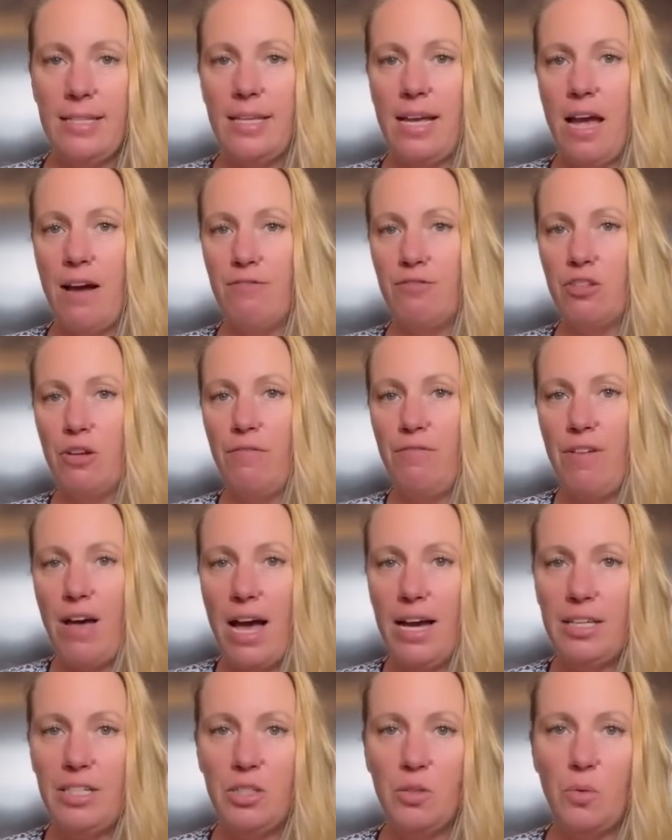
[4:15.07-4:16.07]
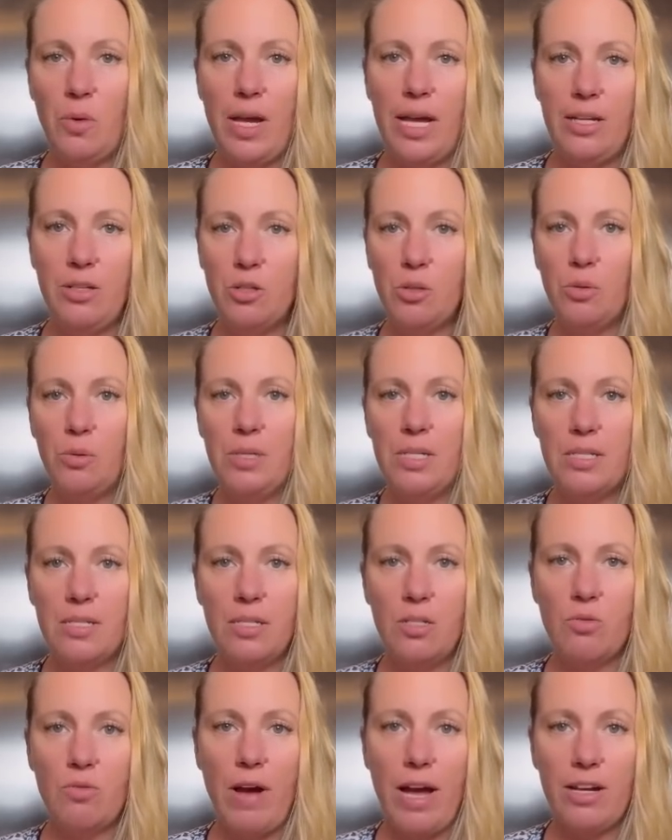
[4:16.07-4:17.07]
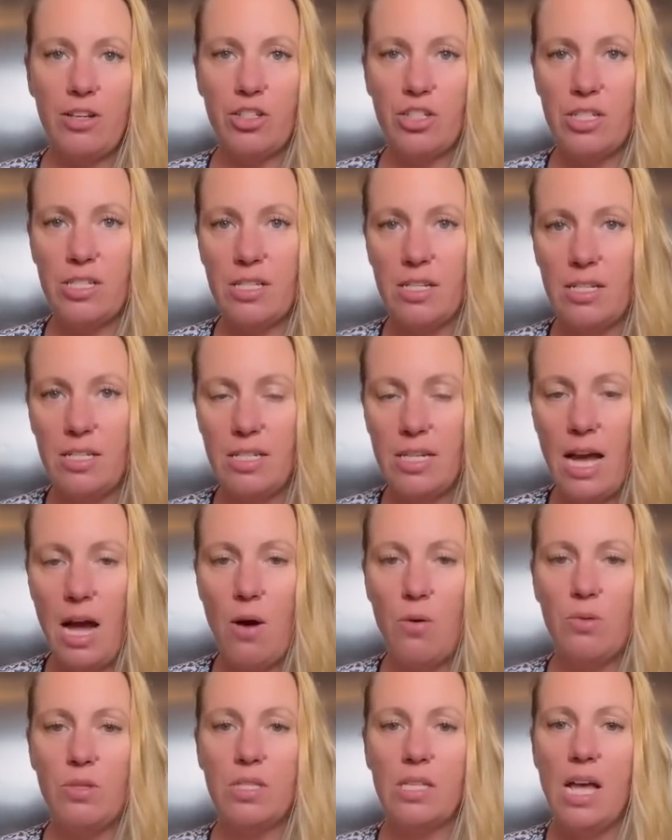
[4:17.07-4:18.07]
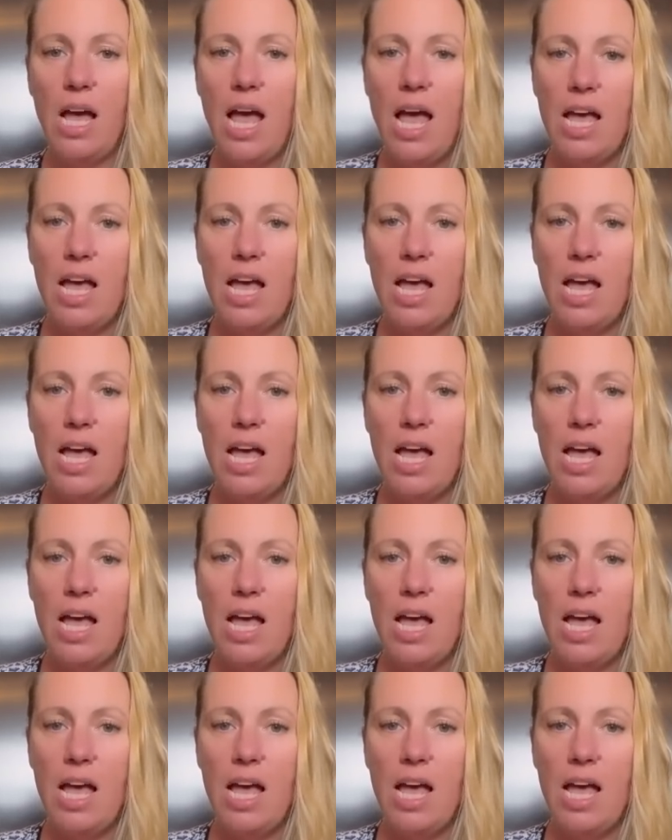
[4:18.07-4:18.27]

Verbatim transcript: They have to evacuate tourist attractions and towns.